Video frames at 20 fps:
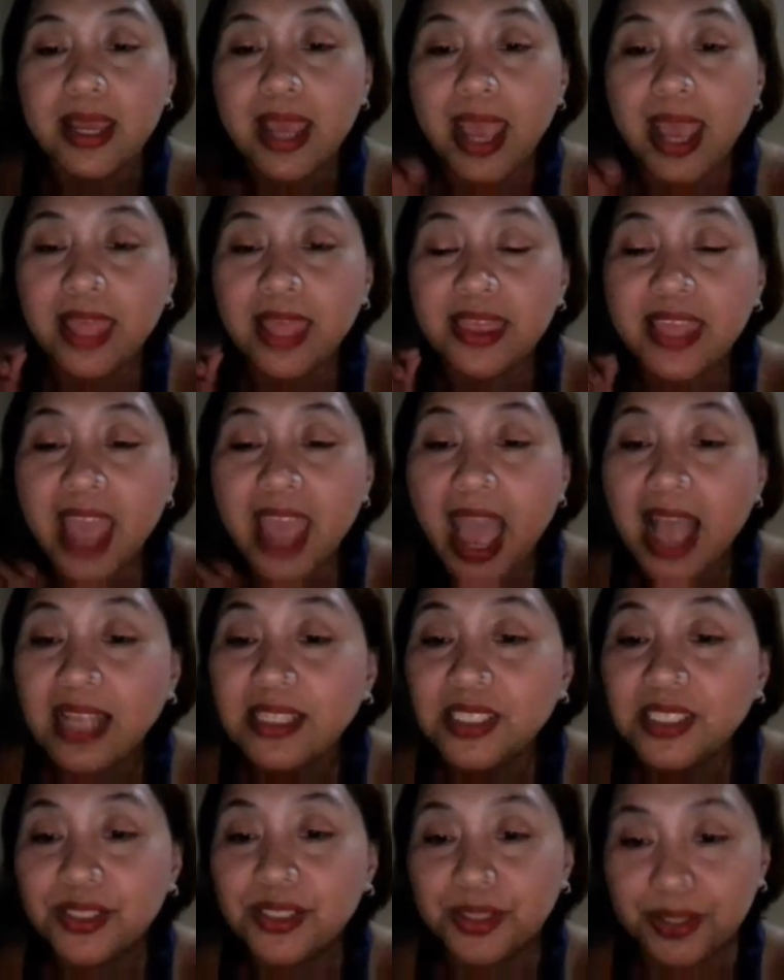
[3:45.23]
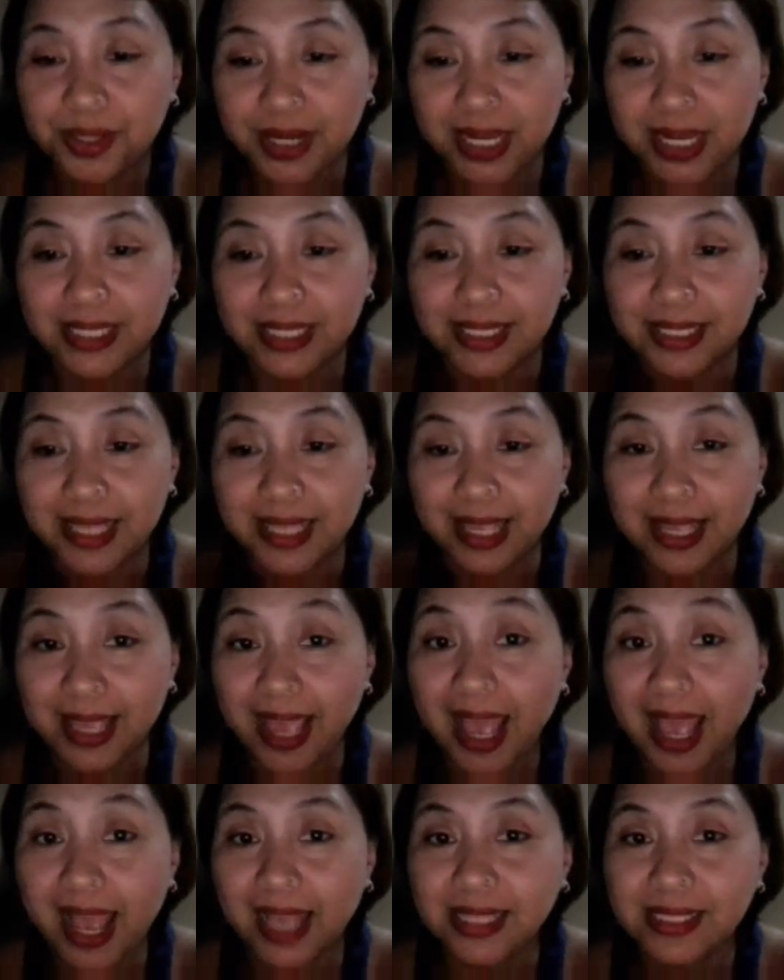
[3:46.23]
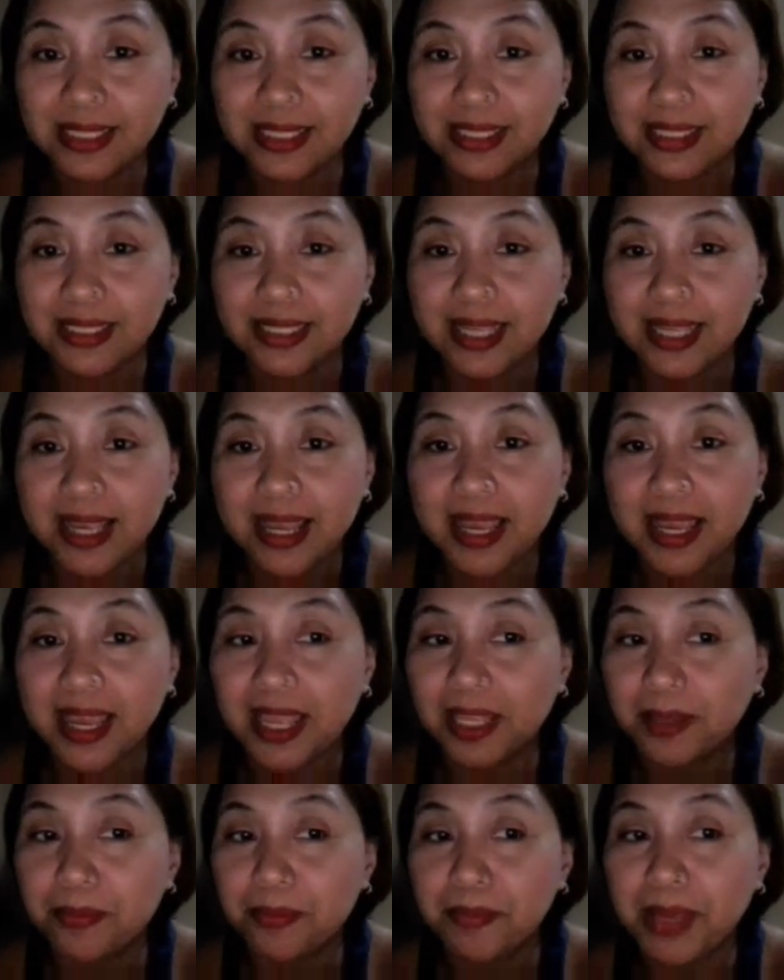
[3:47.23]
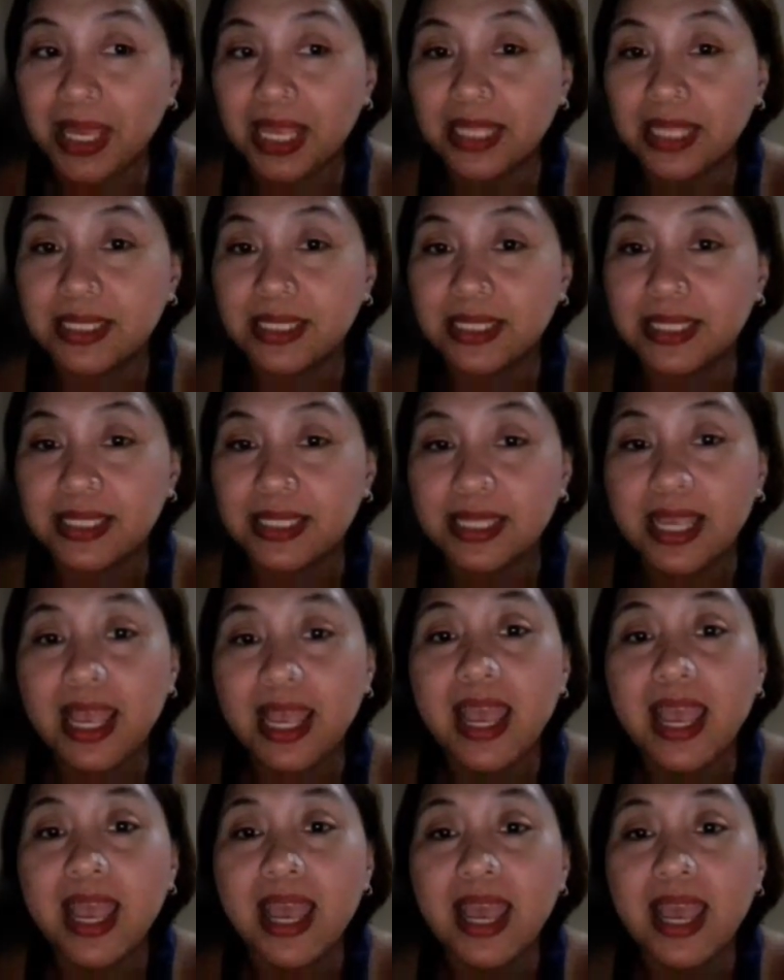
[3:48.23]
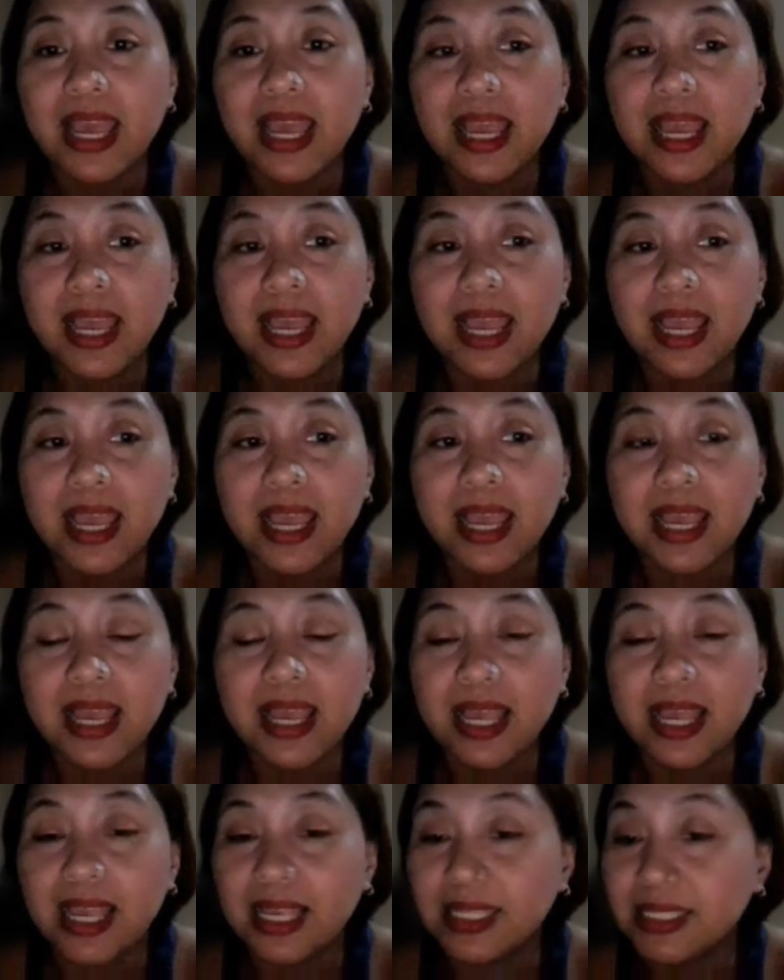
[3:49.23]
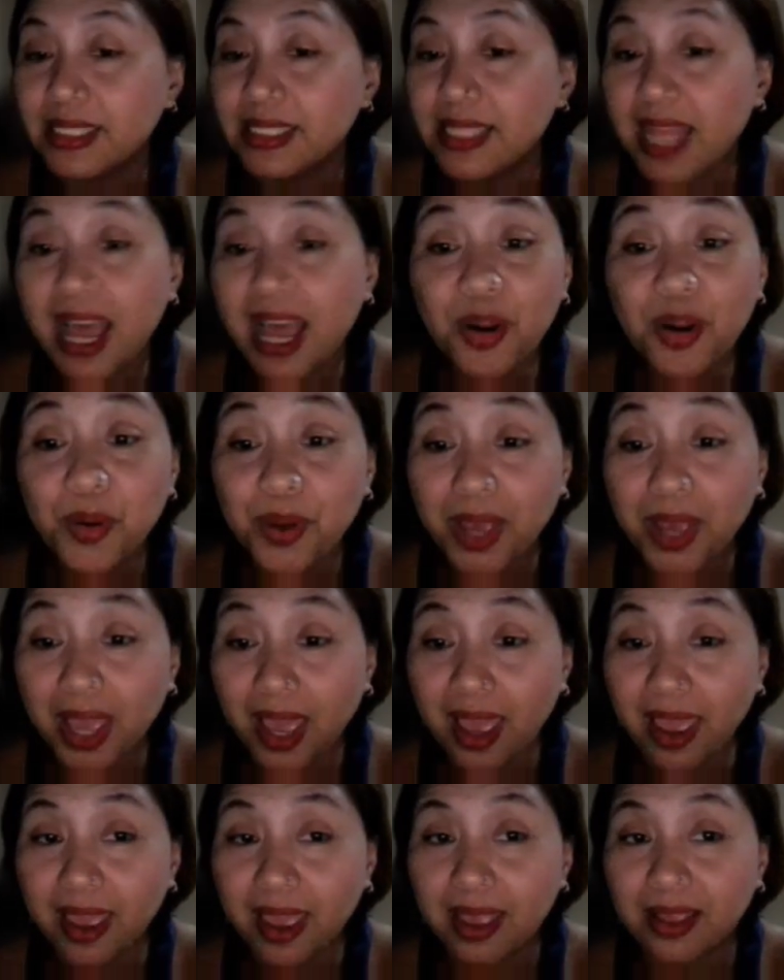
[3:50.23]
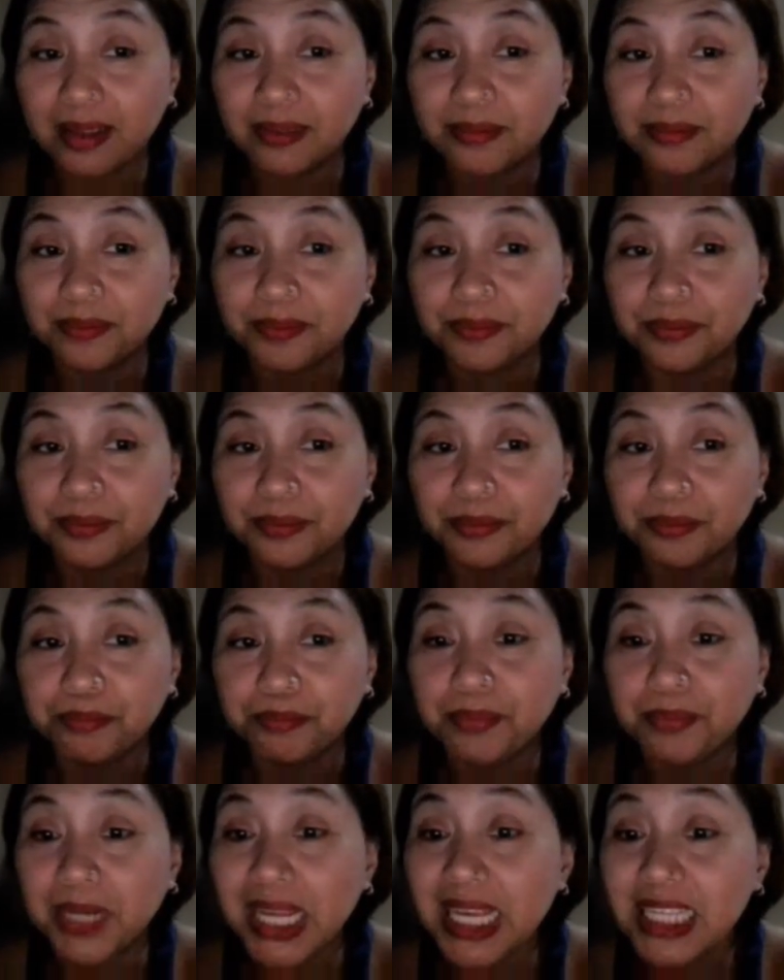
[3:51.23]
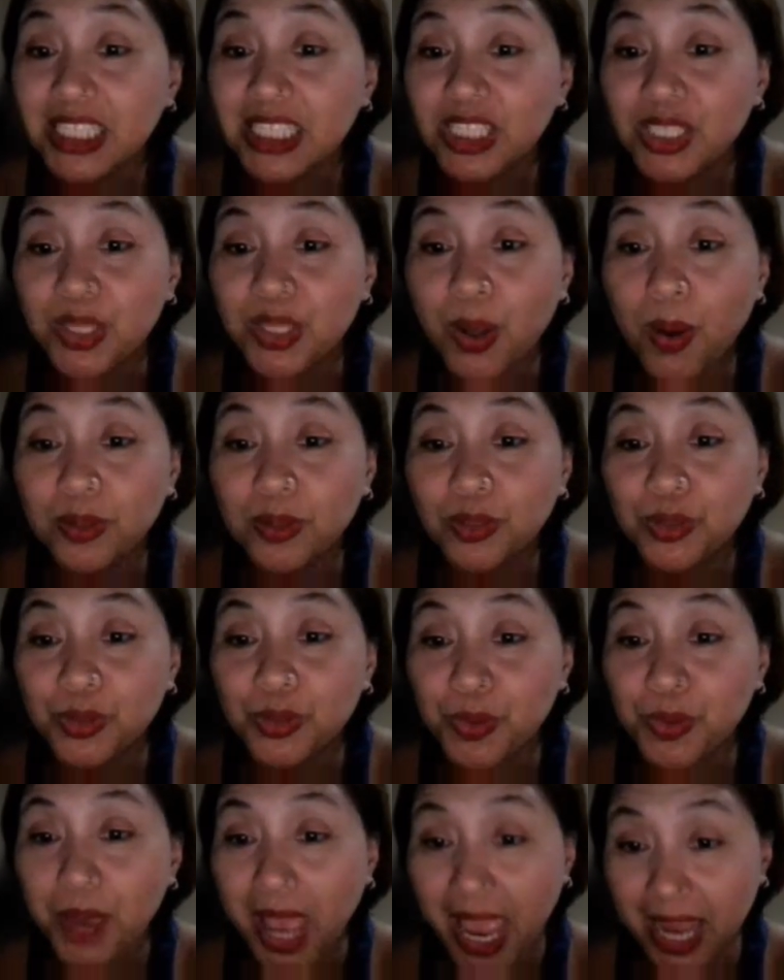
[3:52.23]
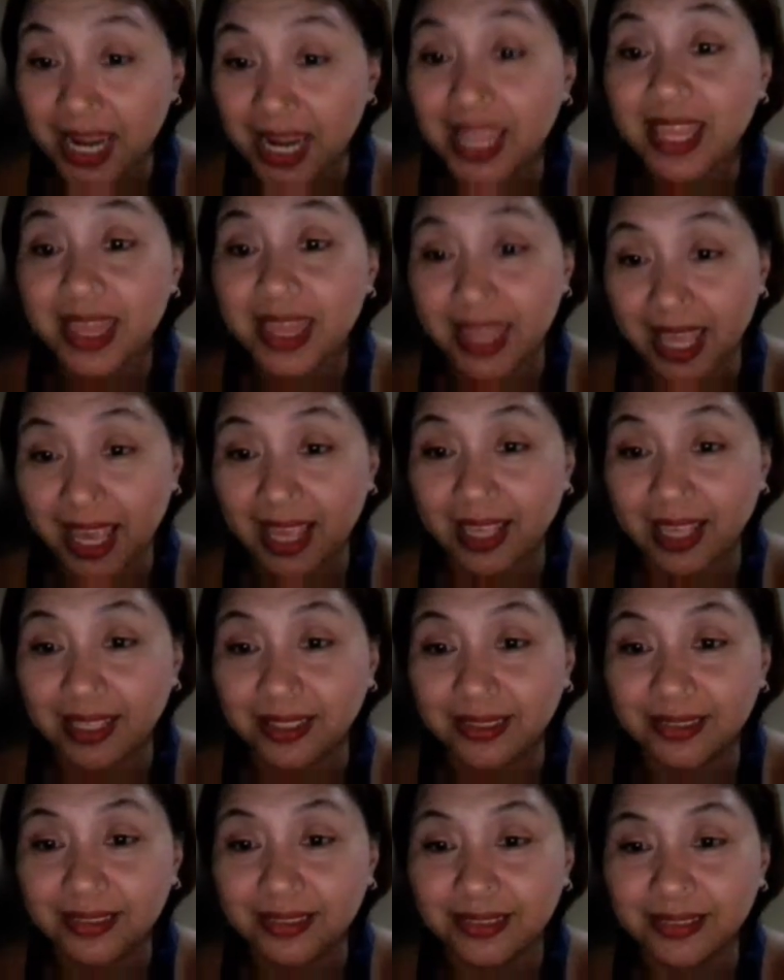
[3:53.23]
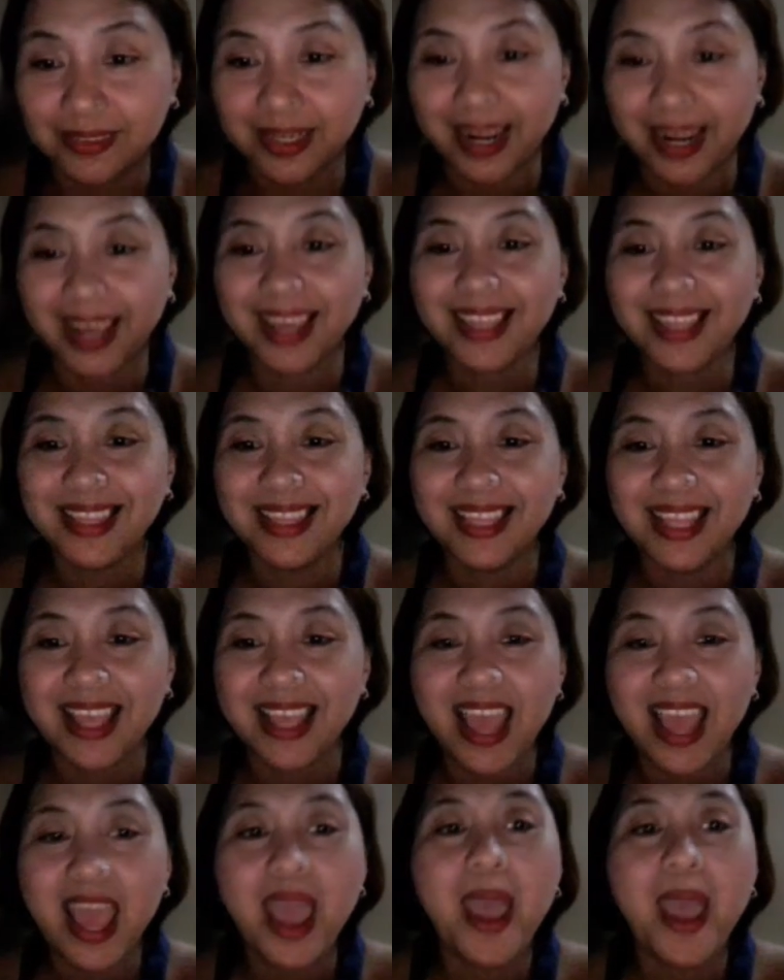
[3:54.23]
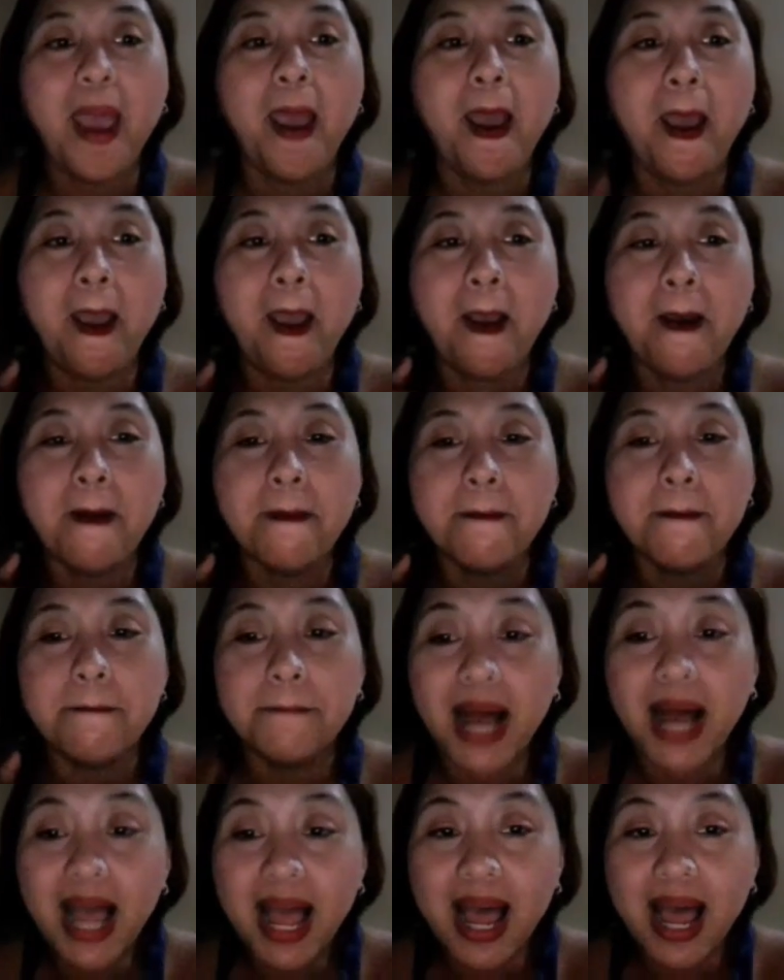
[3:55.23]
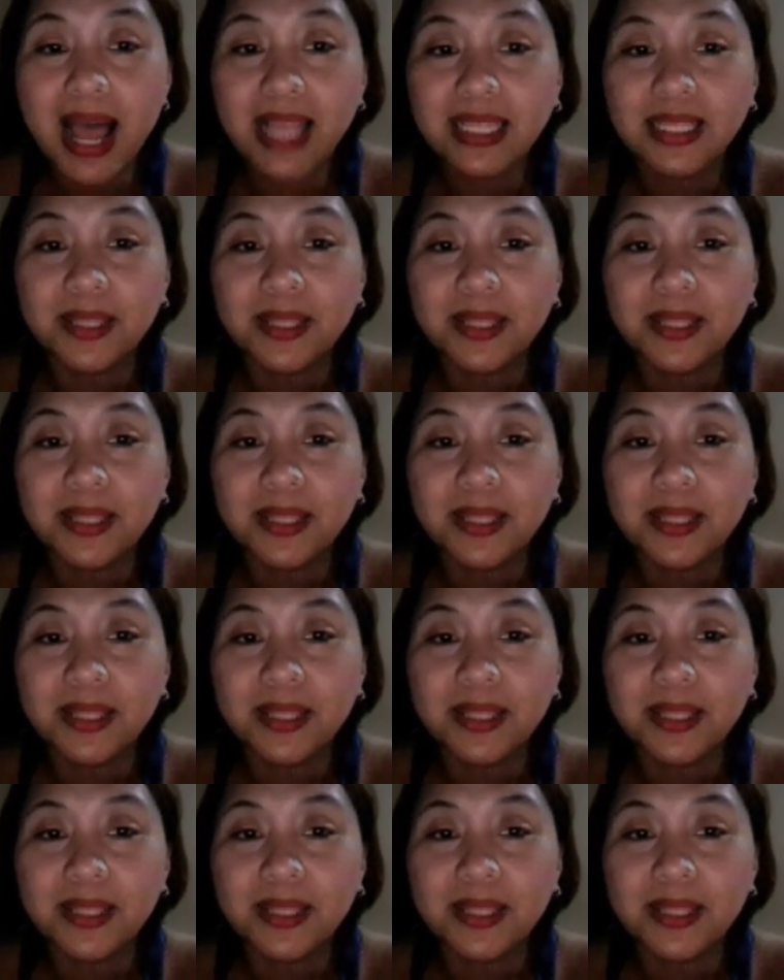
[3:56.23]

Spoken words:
and the answer is yes, it means it's not okay. Please don't do anything, right? But